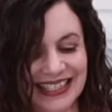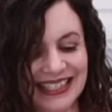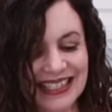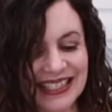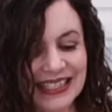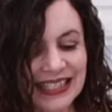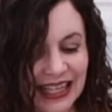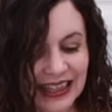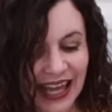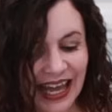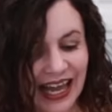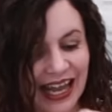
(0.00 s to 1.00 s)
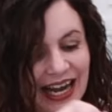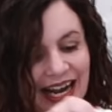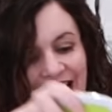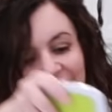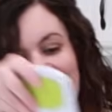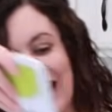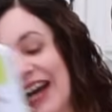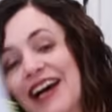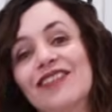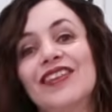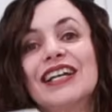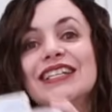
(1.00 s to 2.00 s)
Just like that, I
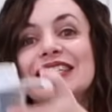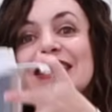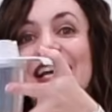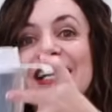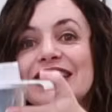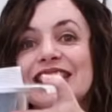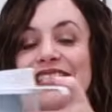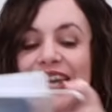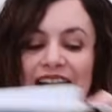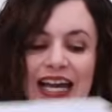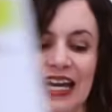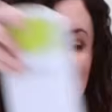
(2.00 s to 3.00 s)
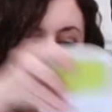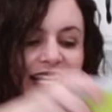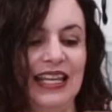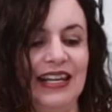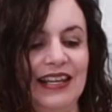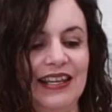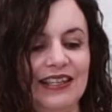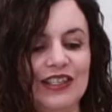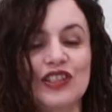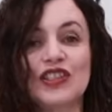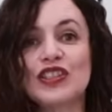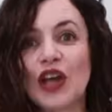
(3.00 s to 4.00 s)
have diced onion.
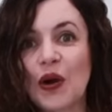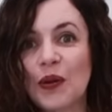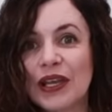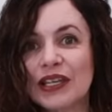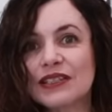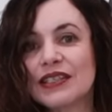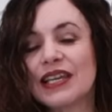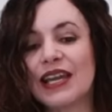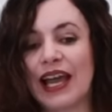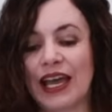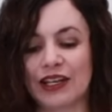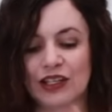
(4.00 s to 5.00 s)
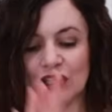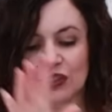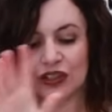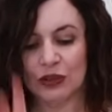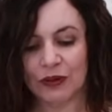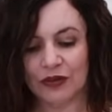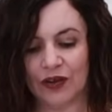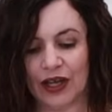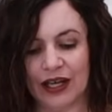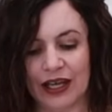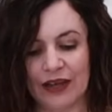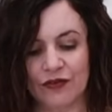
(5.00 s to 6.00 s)
So easy and super
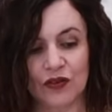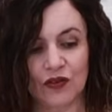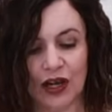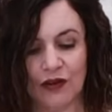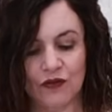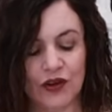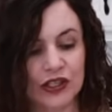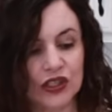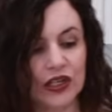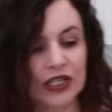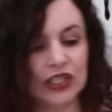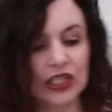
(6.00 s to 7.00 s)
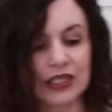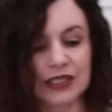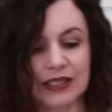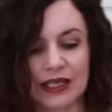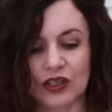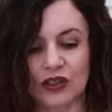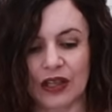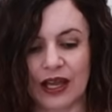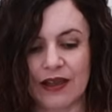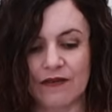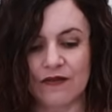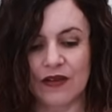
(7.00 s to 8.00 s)
fun. If you've got frustrations in your
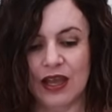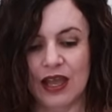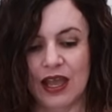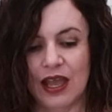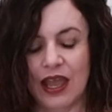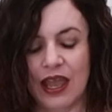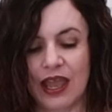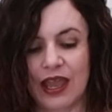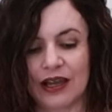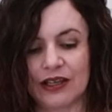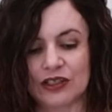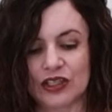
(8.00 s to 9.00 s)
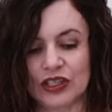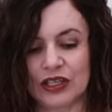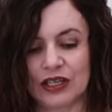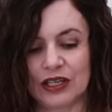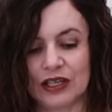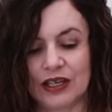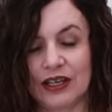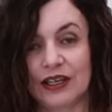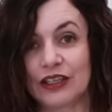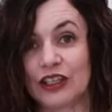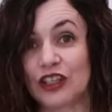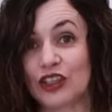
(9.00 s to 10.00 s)
life and
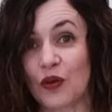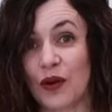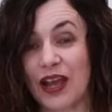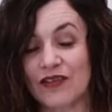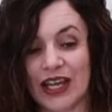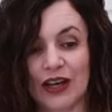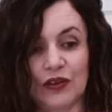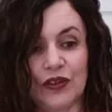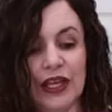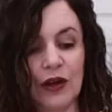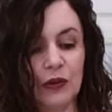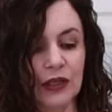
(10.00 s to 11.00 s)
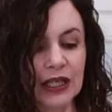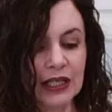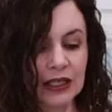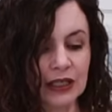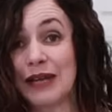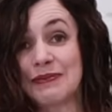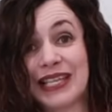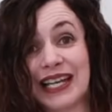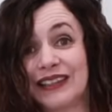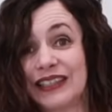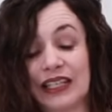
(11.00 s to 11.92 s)
you don't have a healthy outlet, I'm telling